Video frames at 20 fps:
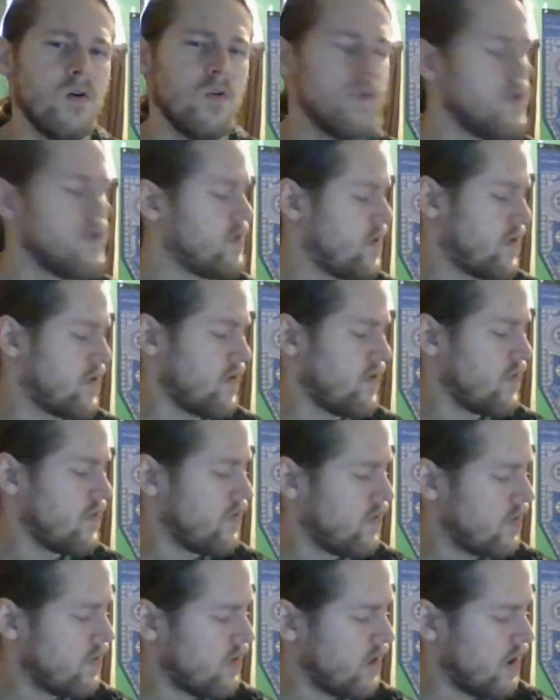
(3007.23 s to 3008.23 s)
what's
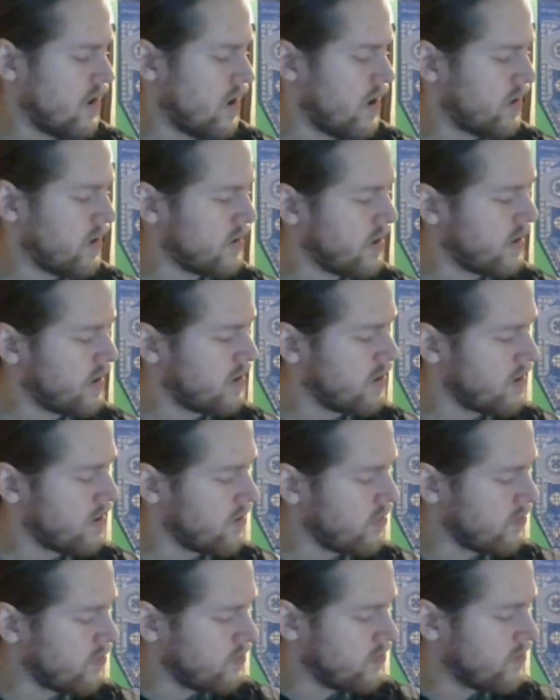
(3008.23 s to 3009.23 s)
I had
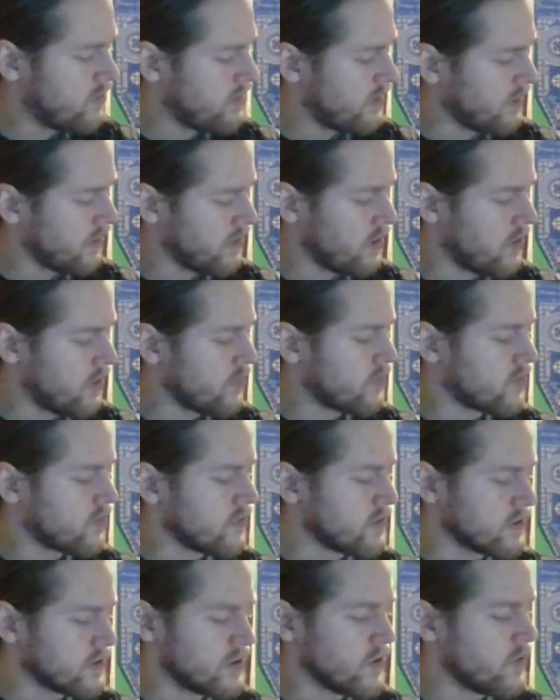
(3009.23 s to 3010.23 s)
another thing that I was
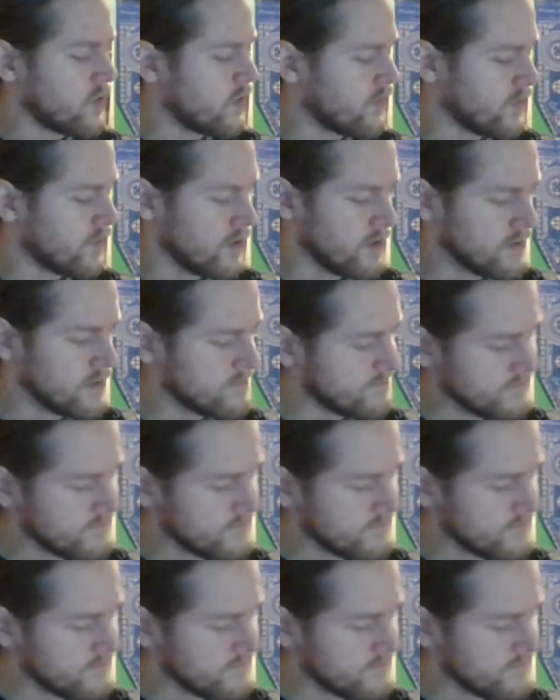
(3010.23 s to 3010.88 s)
going to go over.